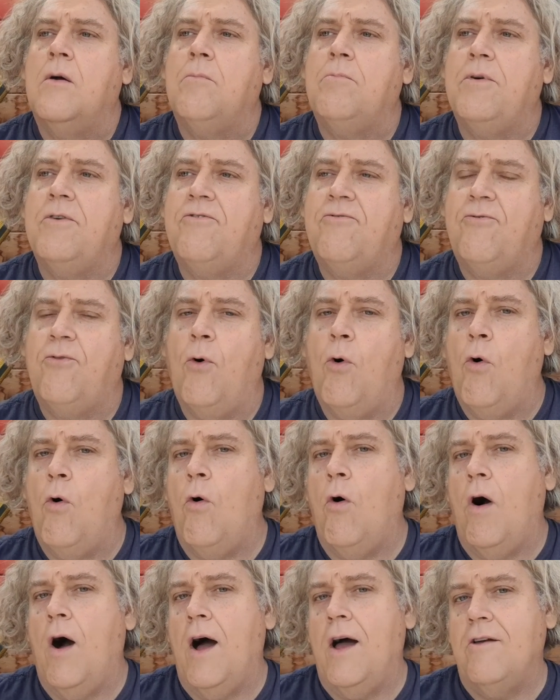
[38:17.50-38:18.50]

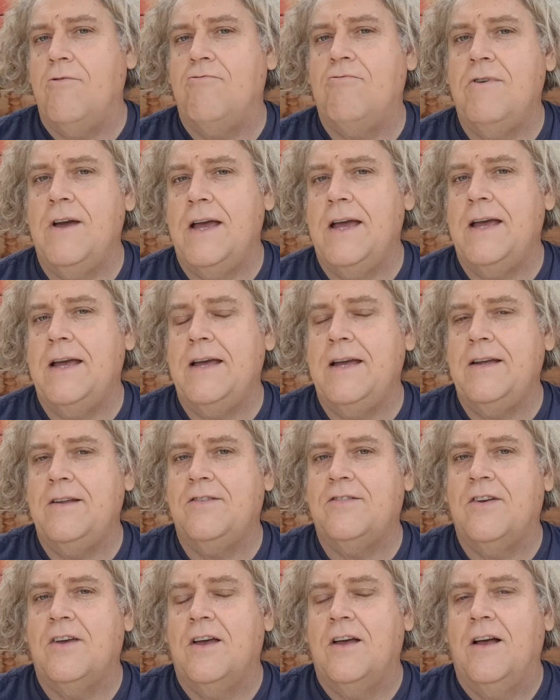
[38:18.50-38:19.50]
before I
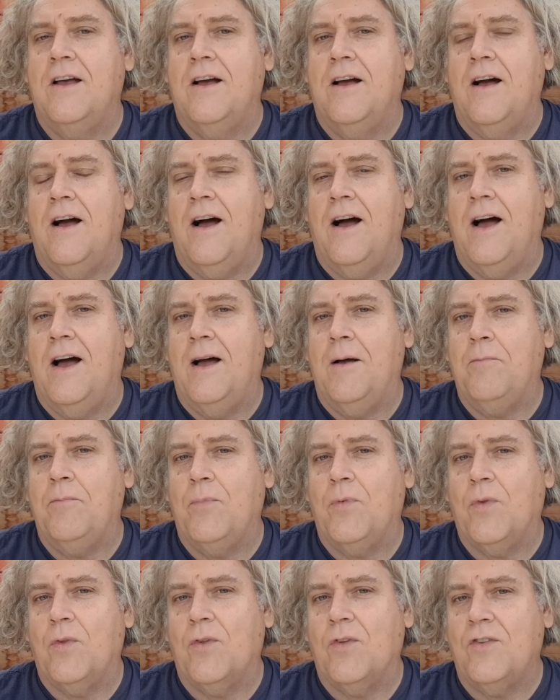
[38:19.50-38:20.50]
read
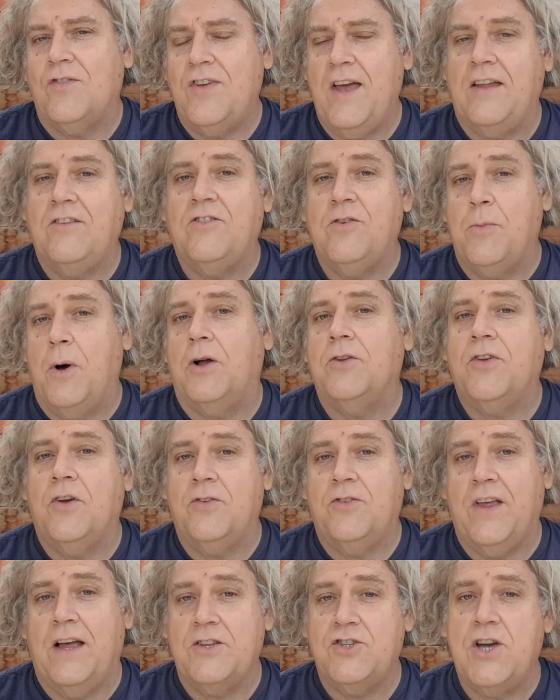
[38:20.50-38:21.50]
10
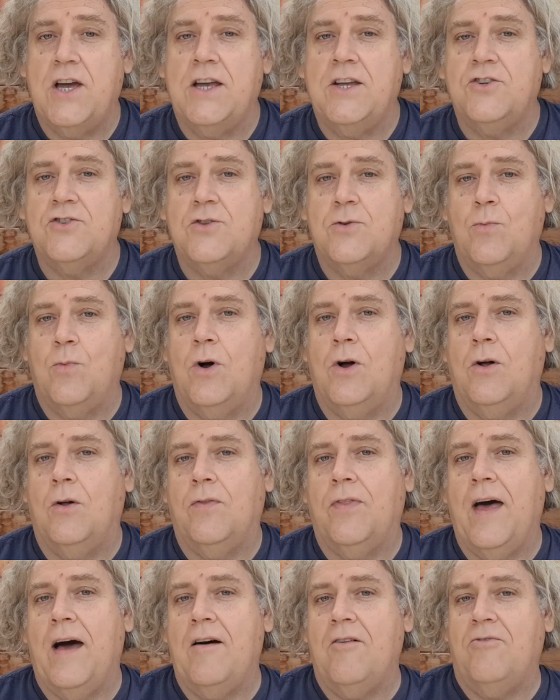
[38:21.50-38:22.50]
Tomatoes That Changed the
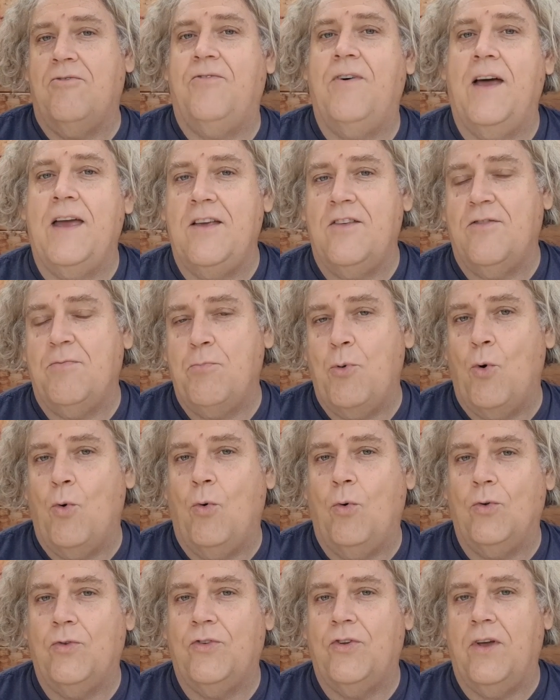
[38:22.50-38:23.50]
World that Faith
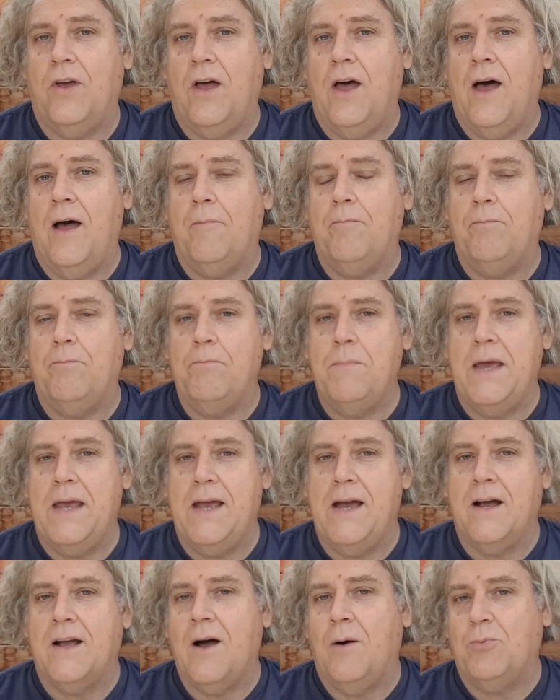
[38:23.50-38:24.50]
bought
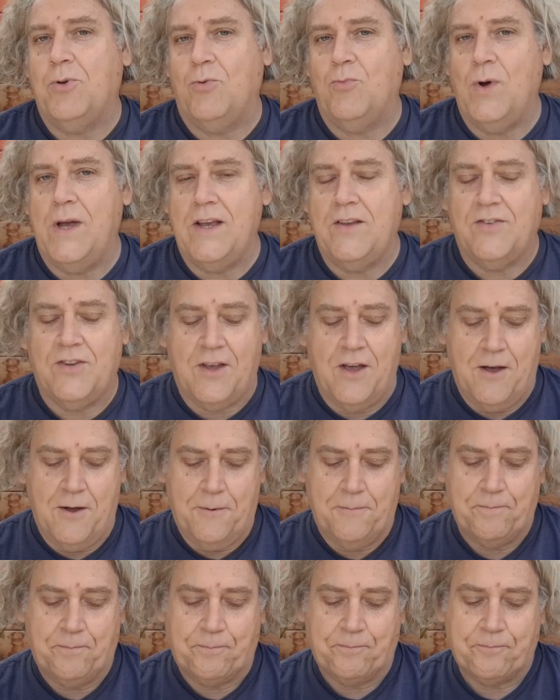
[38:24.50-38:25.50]
me a couple of weeks
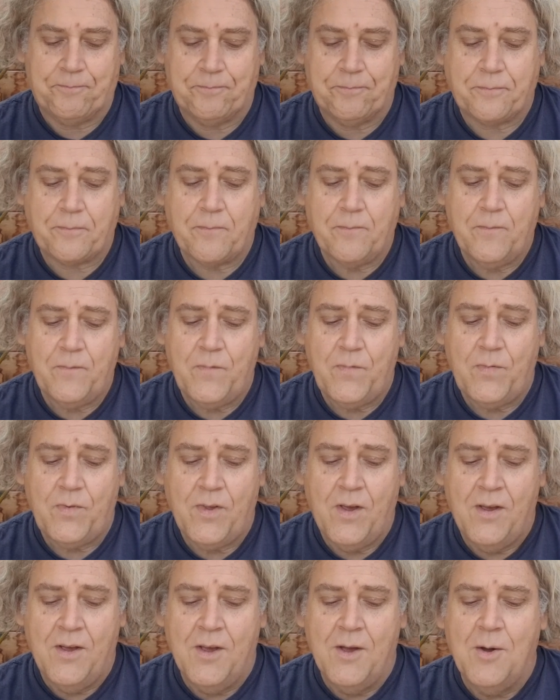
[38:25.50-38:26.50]
ago.
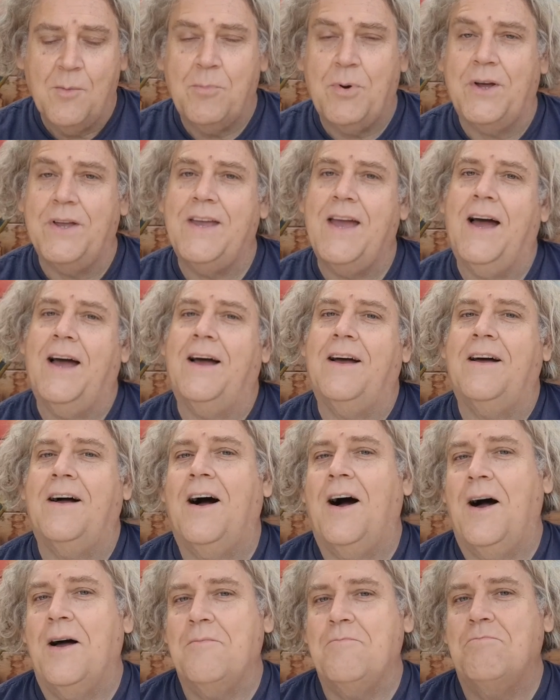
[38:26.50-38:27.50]
But yeah,
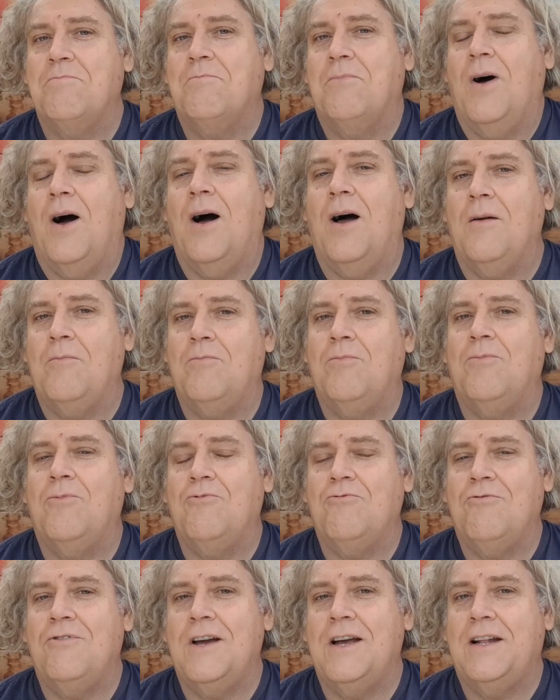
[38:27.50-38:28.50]
I'm
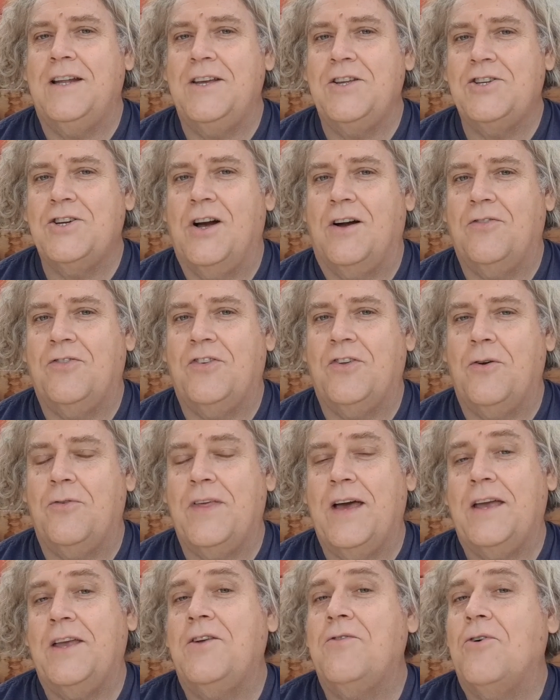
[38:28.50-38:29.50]
really chuffed. So
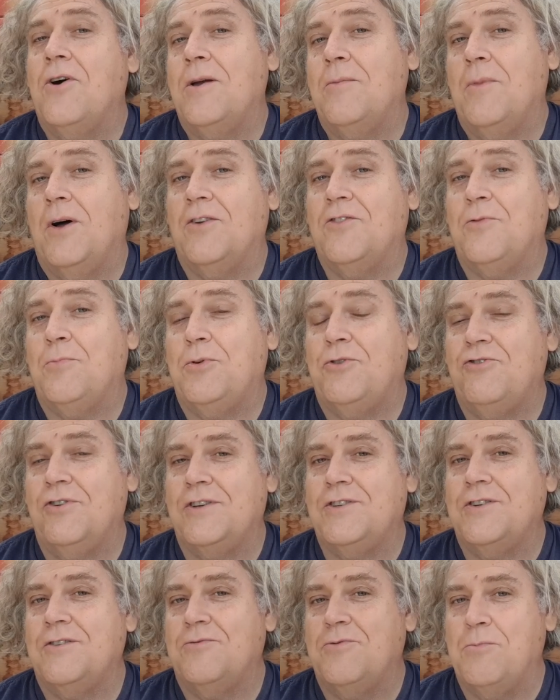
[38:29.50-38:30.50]
thank you very much,
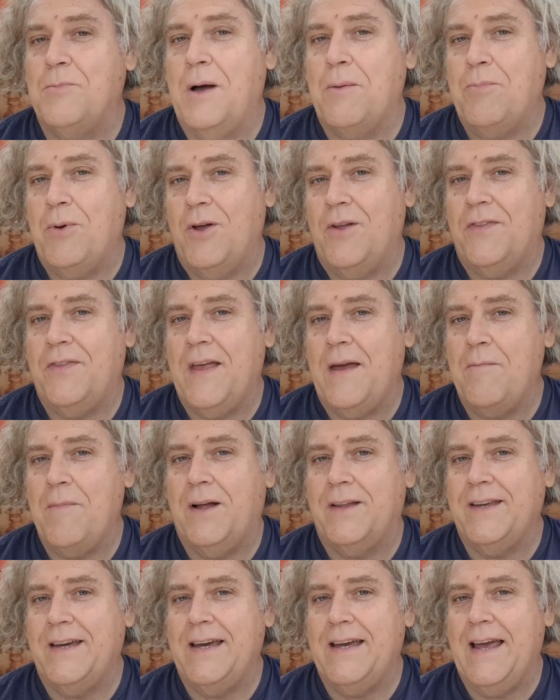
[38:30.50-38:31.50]
Patricia, for my birthday
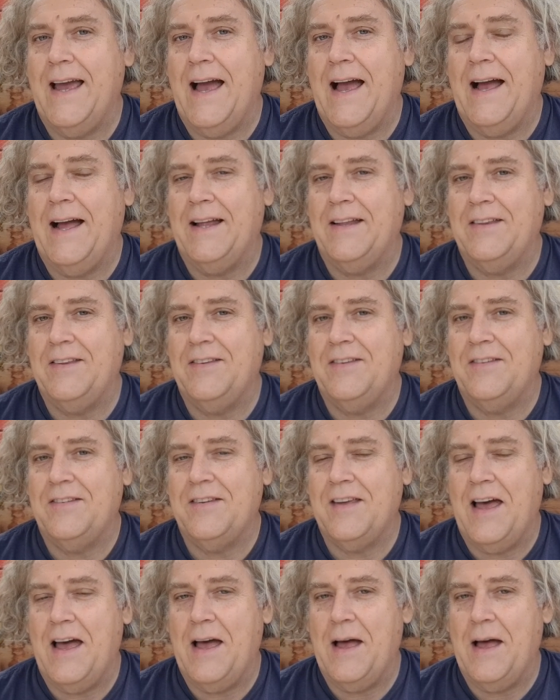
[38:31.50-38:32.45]
money, and